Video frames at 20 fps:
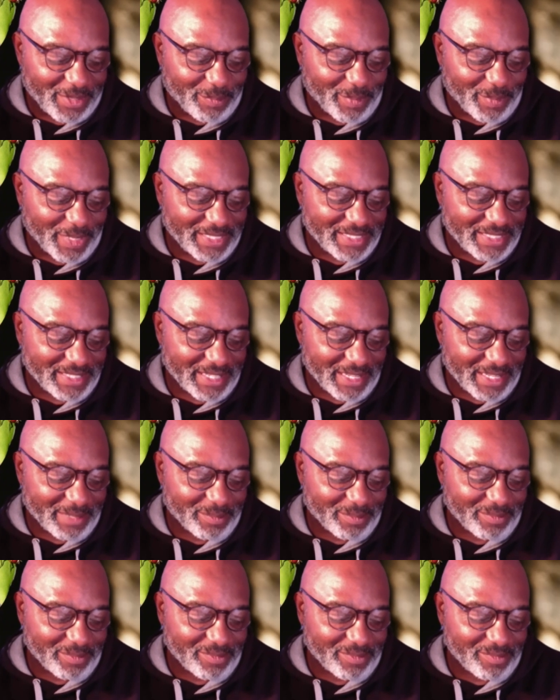But
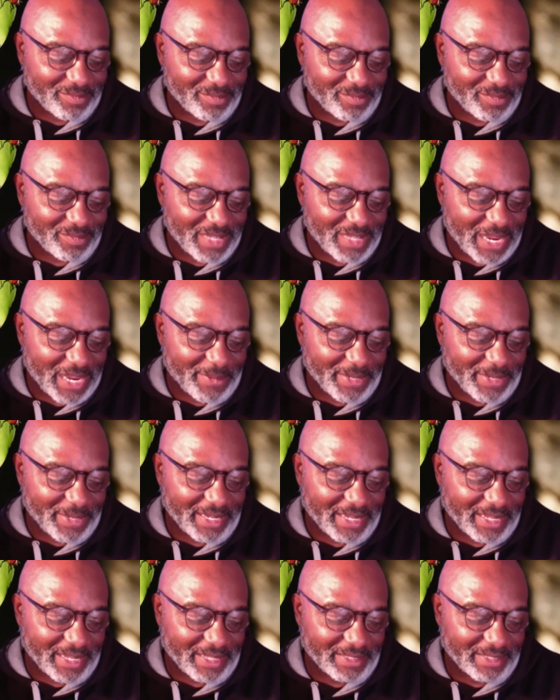
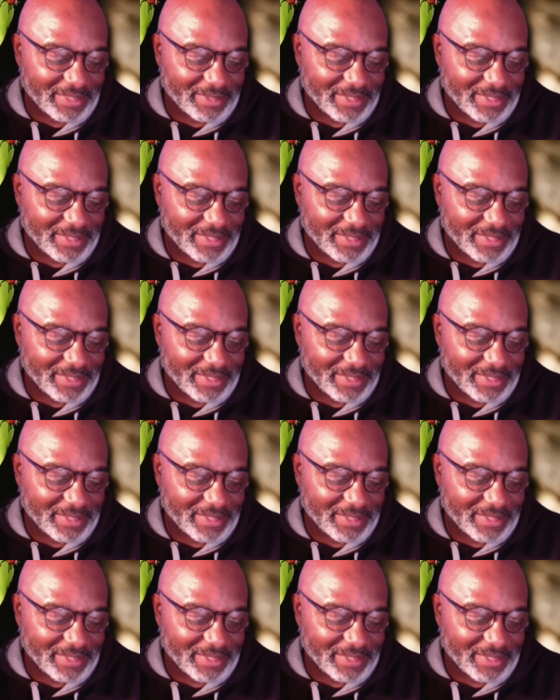Erica,